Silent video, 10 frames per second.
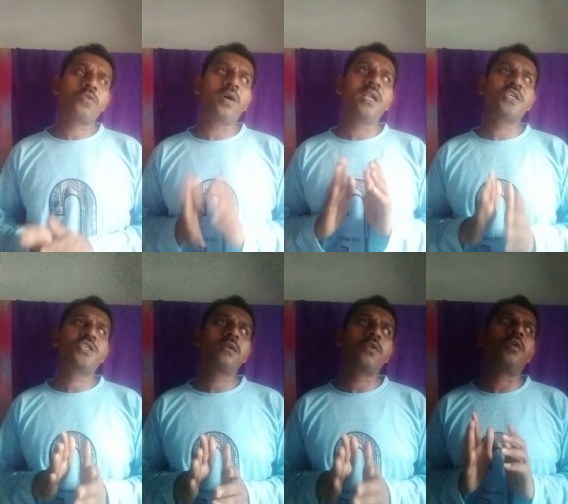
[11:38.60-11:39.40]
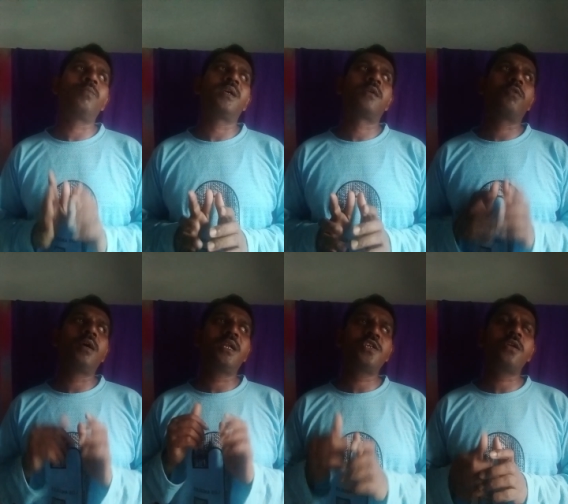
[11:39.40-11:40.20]
coalition government.
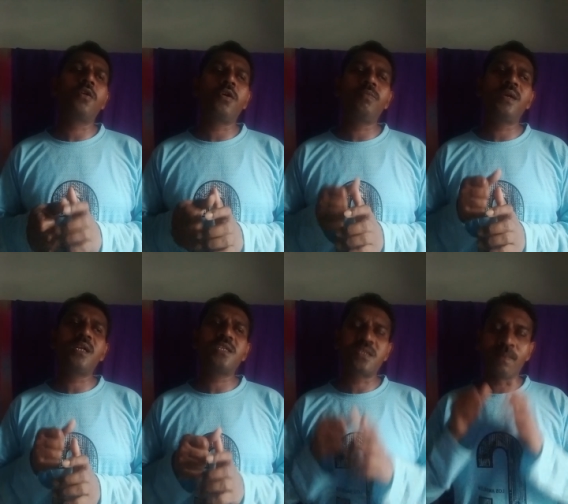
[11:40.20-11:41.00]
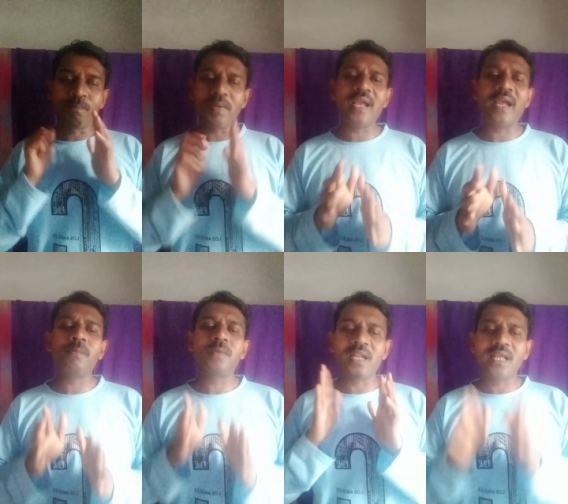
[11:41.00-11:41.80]
Coalition government is simply I
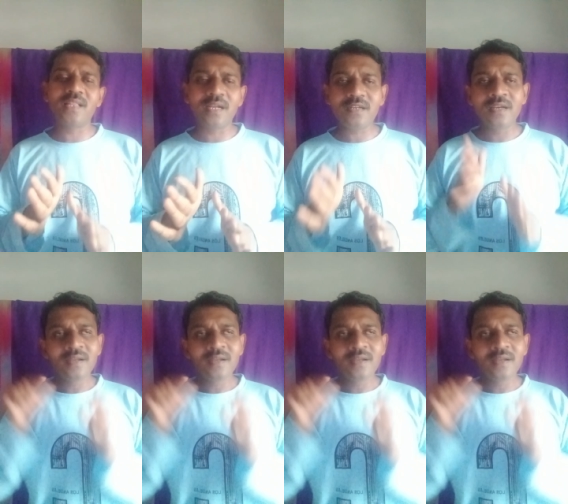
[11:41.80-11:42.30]
am telling that